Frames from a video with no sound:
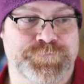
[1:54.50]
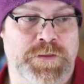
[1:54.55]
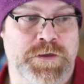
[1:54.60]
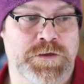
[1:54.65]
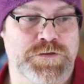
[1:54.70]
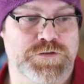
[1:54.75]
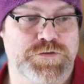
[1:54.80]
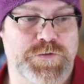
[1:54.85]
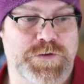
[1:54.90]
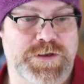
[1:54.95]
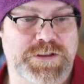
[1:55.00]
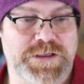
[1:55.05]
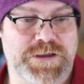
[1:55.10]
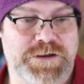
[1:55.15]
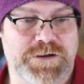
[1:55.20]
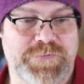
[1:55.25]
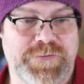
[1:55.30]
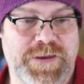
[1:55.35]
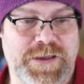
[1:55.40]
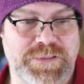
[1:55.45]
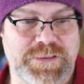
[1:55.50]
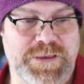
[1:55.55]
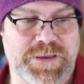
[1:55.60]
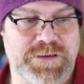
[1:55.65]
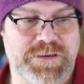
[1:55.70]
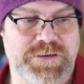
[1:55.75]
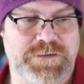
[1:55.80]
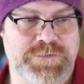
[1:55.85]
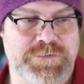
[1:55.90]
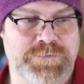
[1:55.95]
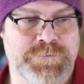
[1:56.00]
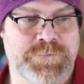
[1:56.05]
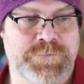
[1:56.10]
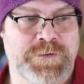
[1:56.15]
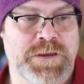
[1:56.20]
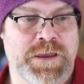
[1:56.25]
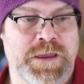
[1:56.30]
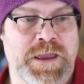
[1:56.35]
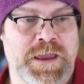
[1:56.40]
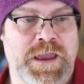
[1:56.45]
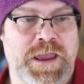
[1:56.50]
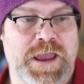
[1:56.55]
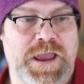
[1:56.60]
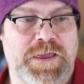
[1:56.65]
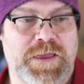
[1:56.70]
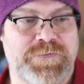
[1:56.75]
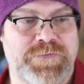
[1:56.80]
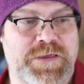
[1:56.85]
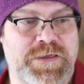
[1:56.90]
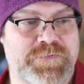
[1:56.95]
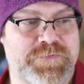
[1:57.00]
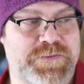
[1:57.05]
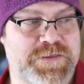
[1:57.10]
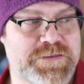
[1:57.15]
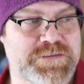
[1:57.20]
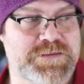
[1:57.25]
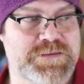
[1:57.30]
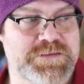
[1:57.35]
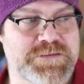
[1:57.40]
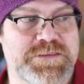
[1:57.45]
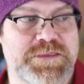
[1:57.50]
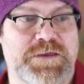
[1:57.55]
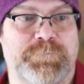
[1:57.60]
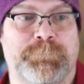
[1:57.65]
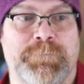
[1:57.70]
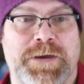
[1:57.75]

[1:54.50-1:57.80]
So we click on that link. And then this is the